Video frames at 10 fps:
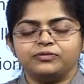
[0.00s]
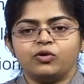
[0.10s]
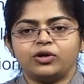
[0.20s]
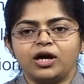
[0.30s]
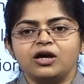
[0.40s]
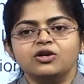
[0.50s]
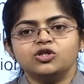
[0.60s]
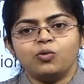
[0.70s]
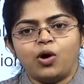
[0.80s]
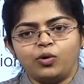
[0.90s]
Okay,
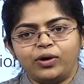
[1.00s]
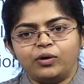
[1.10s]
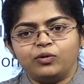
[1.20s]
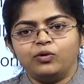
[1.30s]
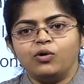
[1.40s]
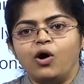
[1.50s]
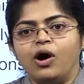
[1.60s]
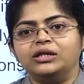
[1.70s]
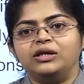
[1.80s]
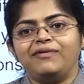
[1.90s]
so what would I do?
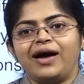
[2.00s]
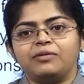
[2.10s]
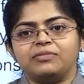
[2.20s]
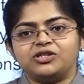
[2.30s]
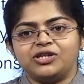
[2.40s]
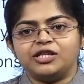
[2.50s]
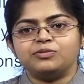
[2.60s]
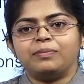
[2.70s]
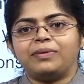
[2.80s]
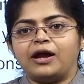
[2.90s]
On the way, I may change
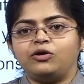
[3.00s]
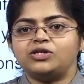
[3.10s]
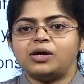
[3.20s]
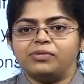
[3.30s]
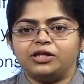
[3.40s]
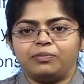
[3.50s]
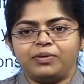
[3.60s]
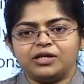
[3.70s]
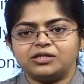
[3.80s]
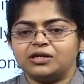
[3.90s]
my plan to some other
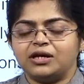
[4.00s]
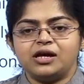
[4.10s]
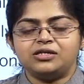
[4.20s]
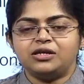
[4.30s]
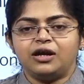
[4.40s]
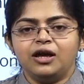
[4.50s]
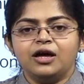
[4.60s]
place, isn't it?